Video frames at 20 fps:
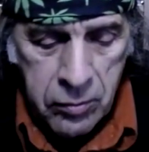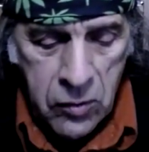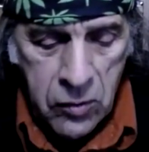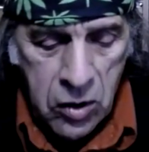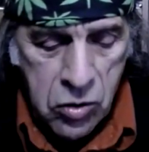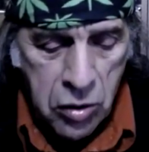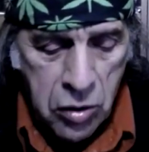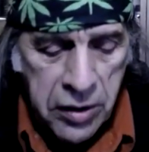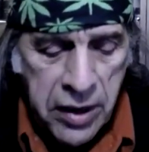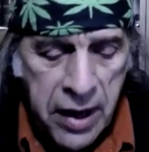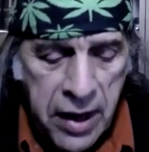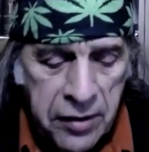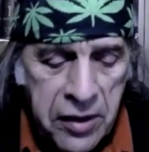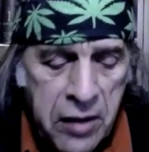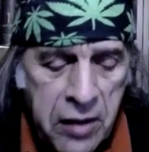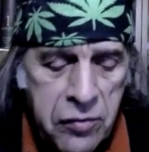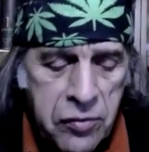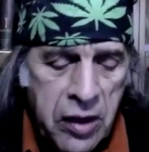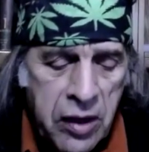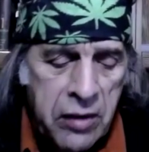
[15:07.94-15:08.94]
So yeah,
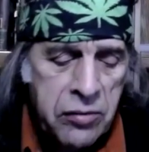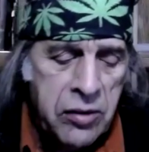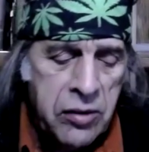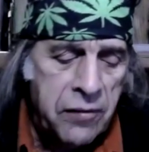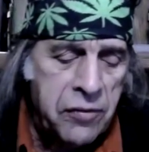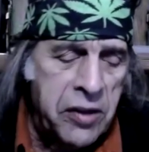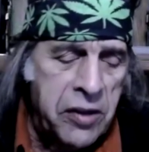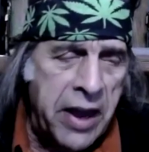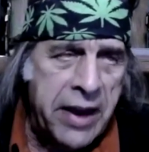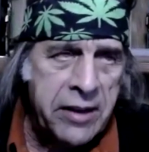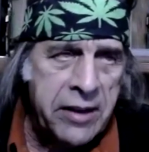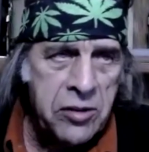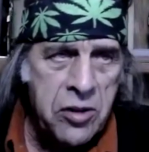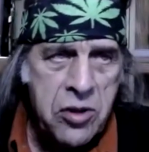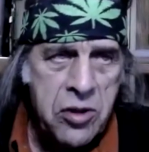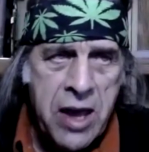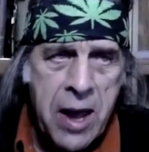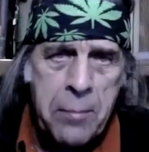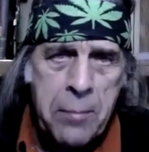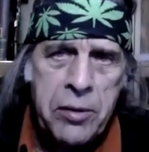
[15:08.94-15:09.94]
they've, they've, they've taken this
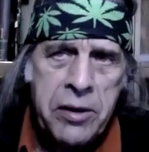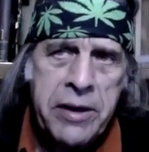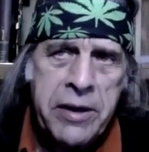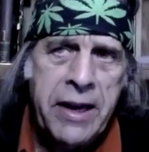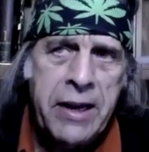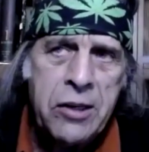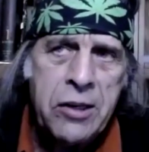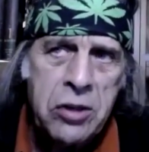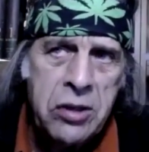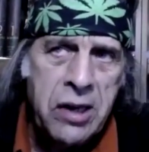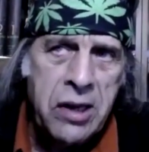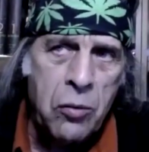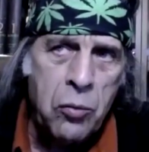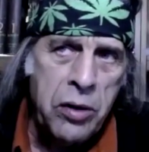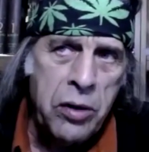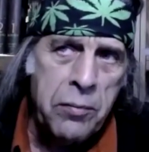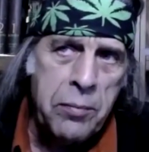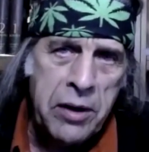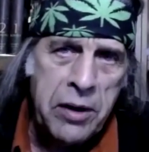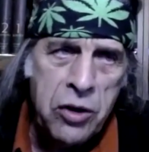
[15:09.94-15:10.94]
application that
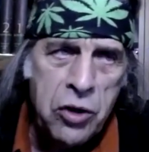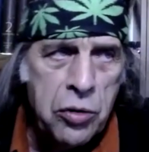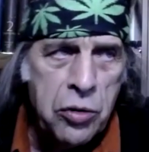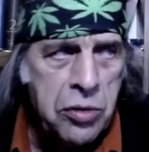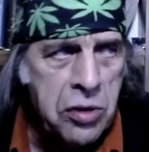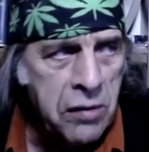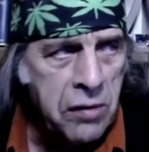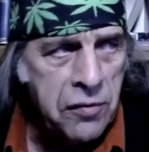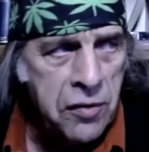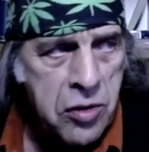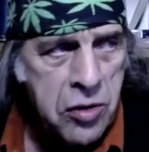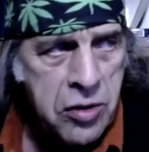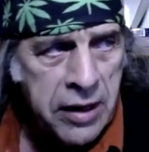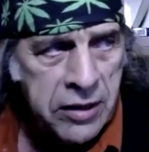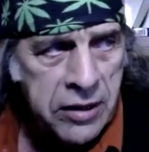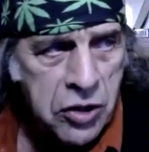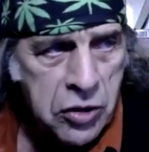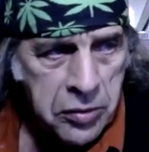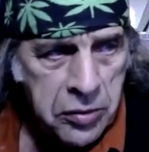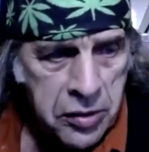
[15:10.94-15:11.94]
we've been using for
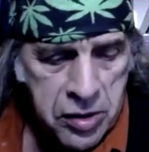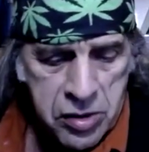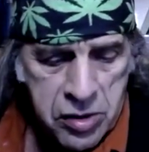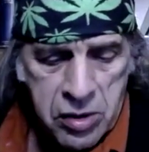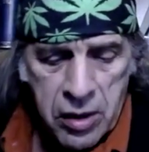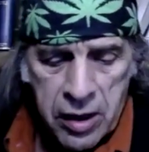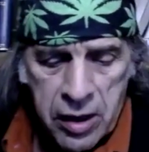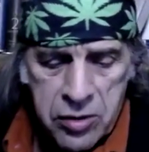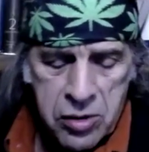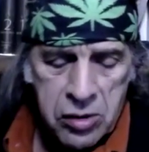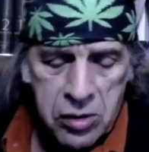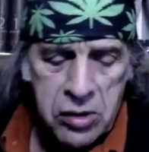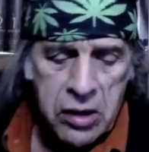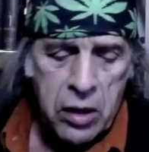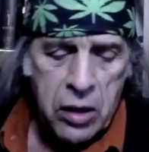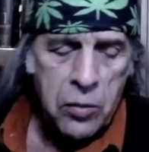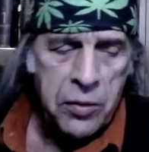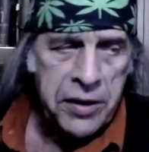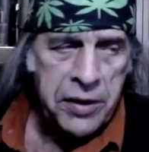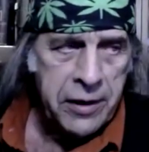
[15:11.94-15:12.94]
centuries as a
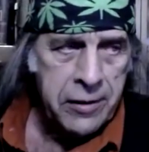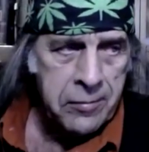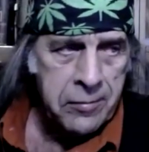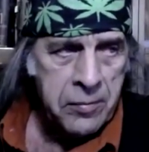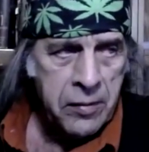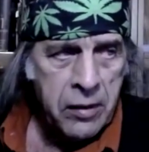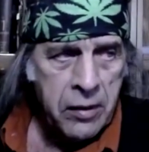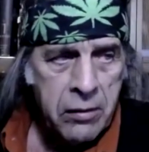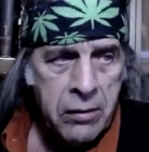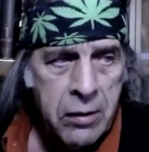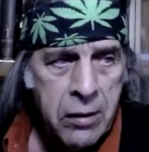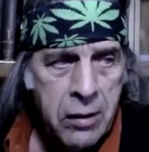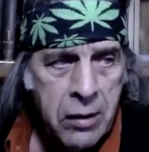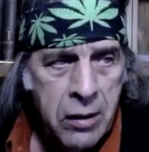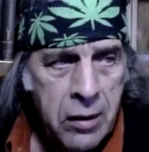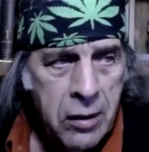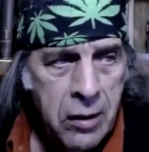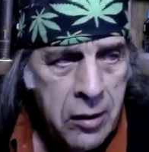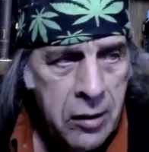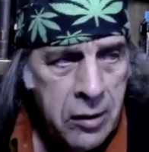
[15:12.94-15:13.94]
tarot reading, and
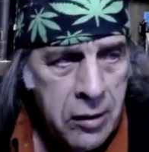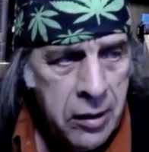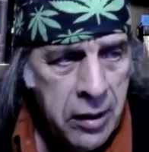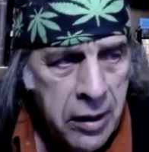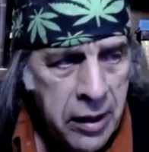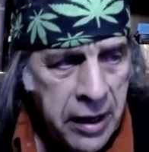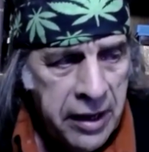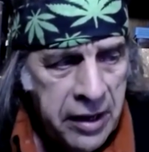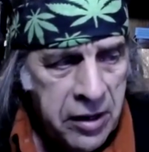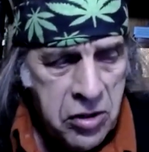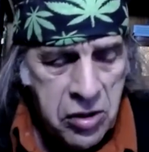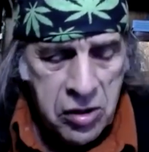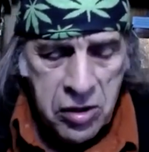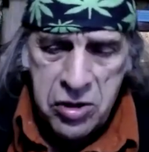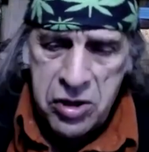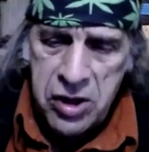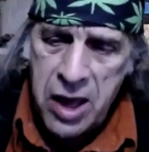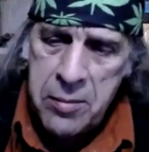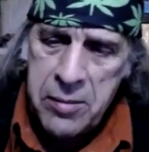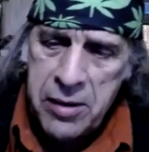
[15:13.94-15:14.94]
it's the
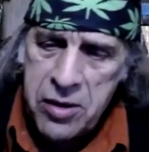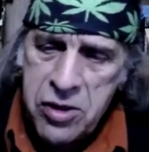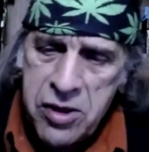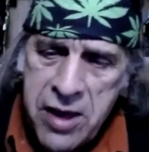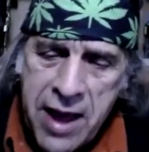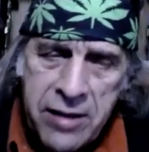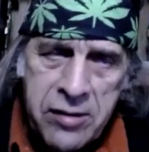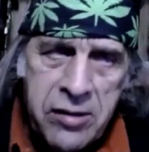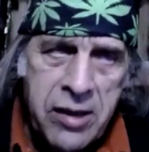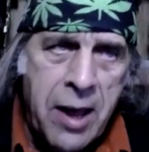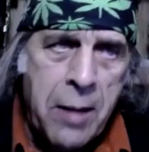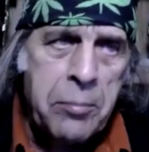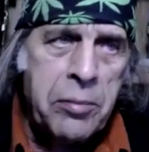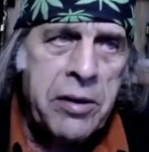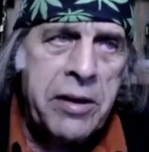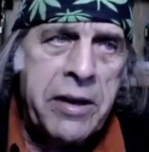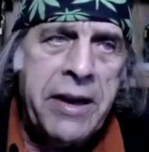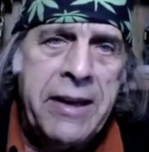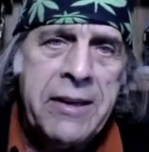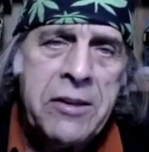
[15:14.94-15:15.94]
same exact
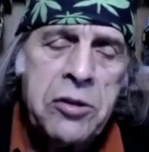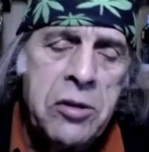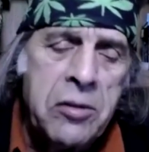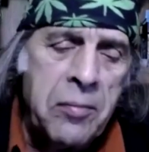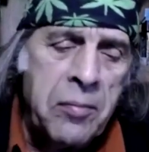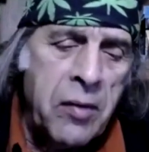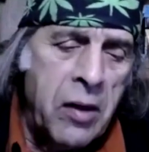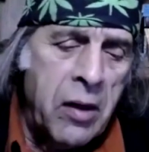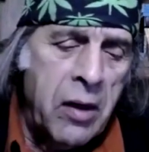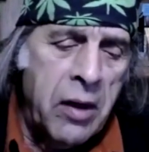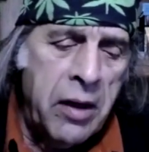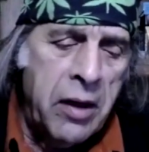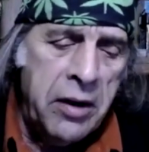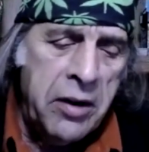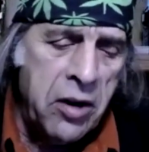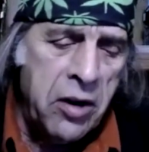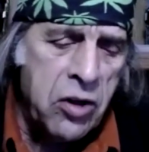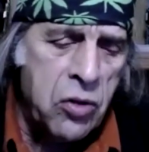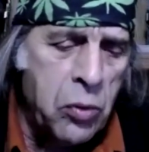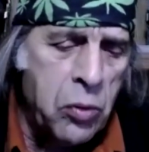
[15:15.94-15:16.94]
application. And
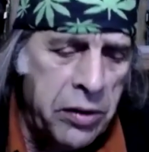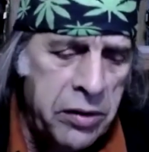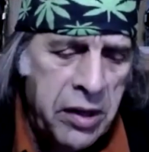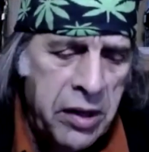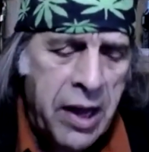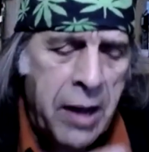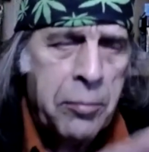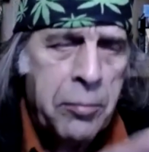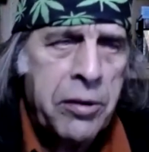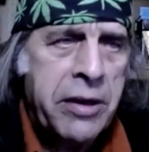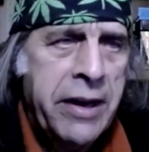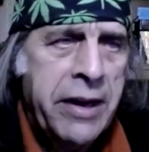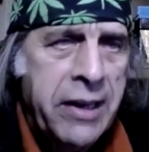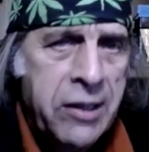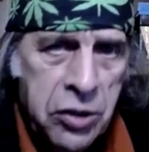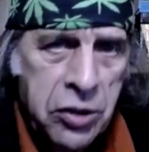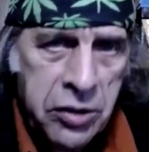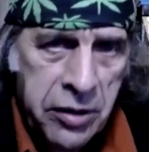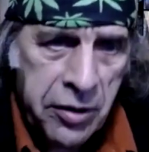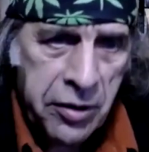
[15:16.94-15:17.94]
here's what the
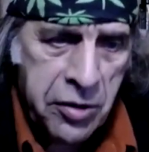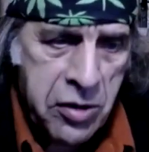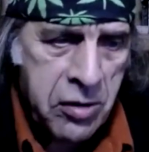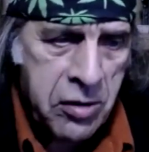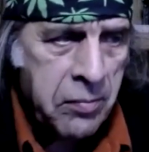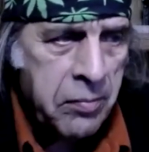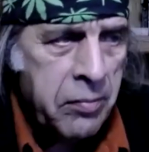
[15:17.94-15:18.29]
application is.